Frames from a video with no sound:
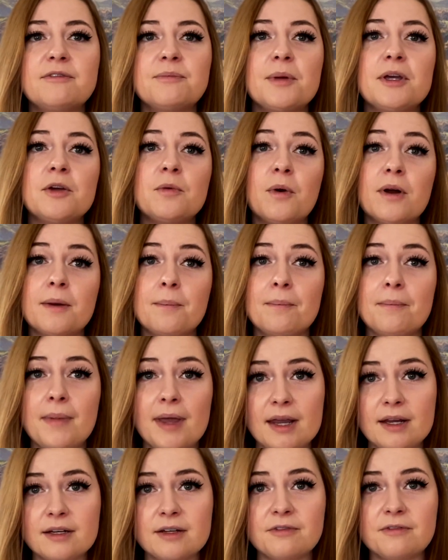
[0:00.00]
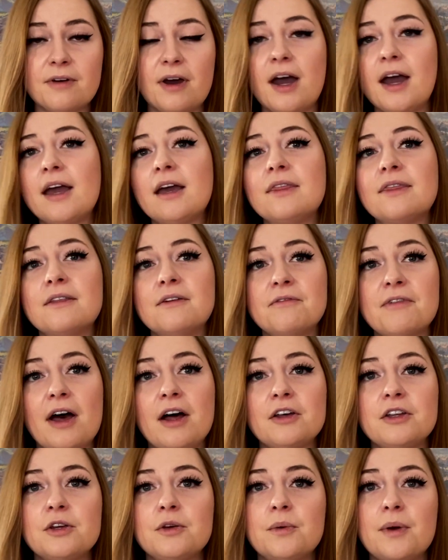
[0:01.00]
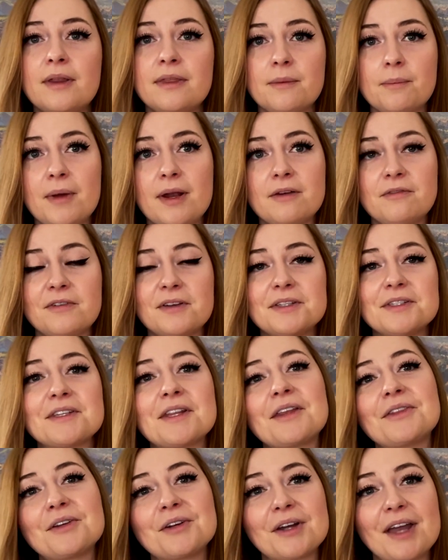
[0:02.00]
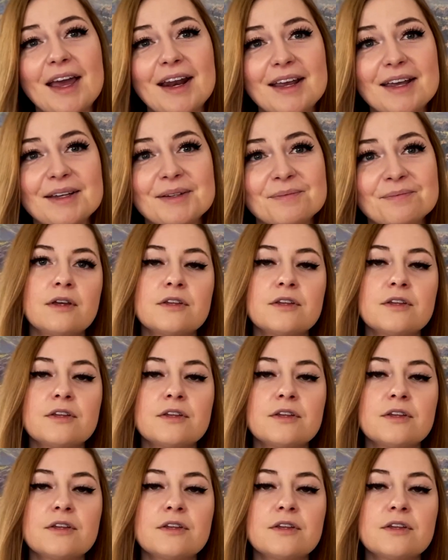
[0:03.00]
but you wanna magnify the value and the benefits that they're getting.